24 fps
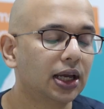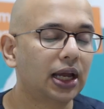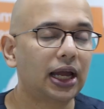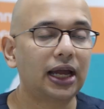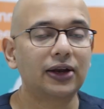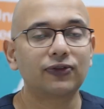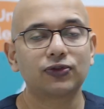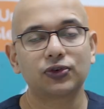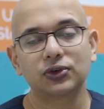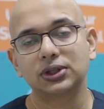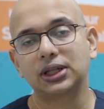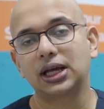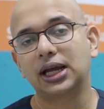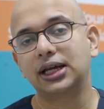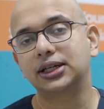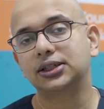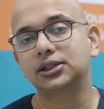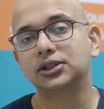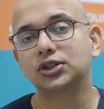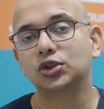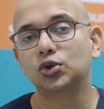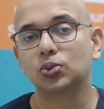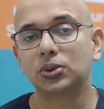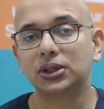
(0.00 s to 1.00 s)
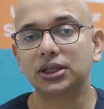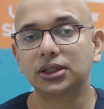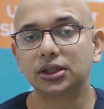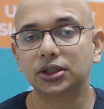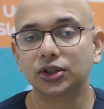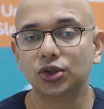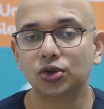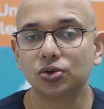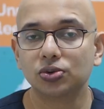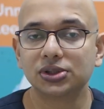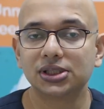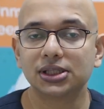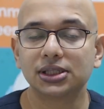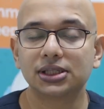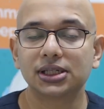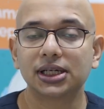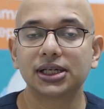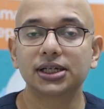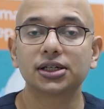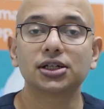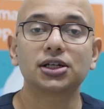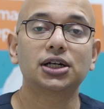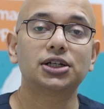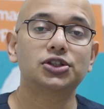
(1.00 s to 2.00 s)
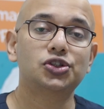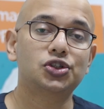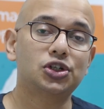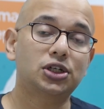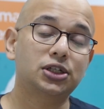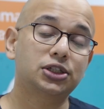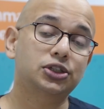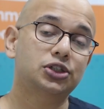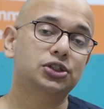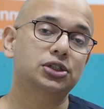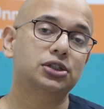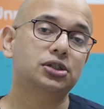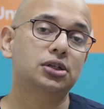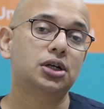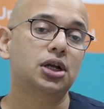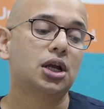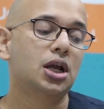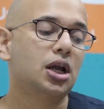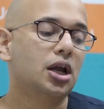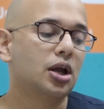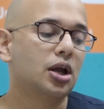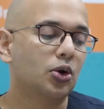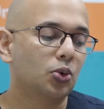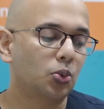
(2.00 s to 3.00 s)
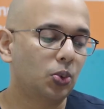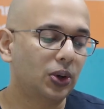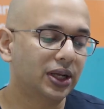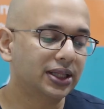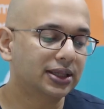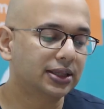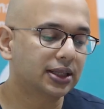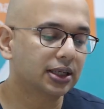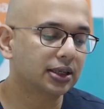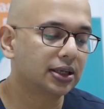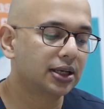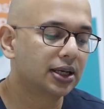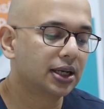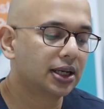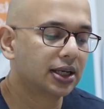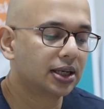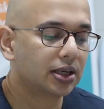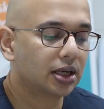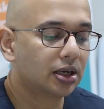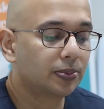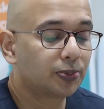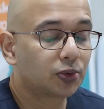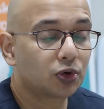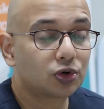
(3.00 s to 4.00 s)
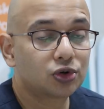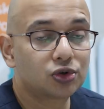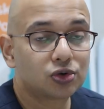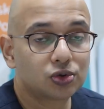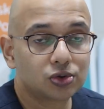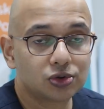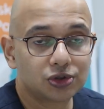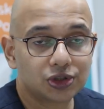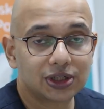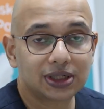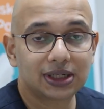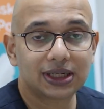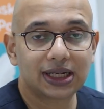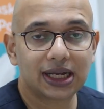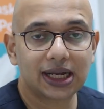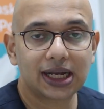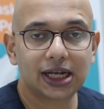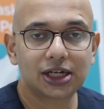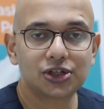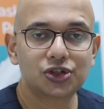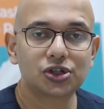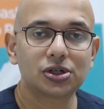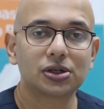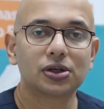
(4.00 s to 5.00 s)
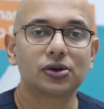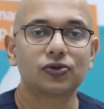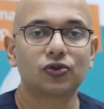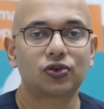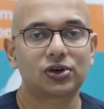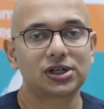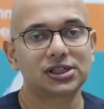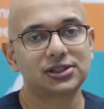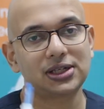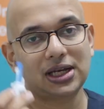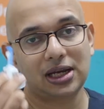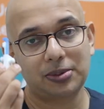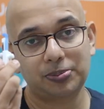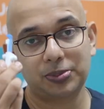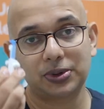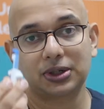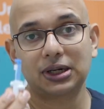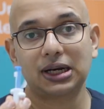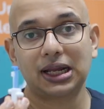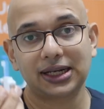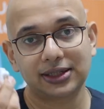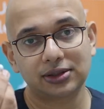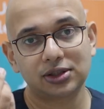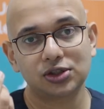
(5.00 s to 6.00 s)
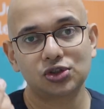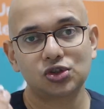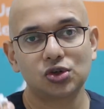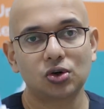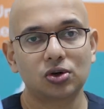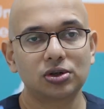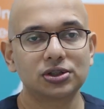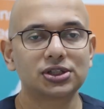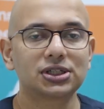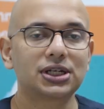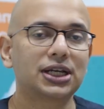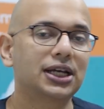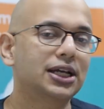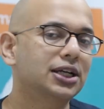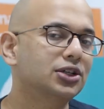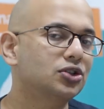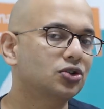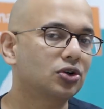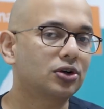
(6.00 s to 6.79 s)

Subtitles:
And for that you will use it in conjunction with a protrusion gauge, for example like the George gauge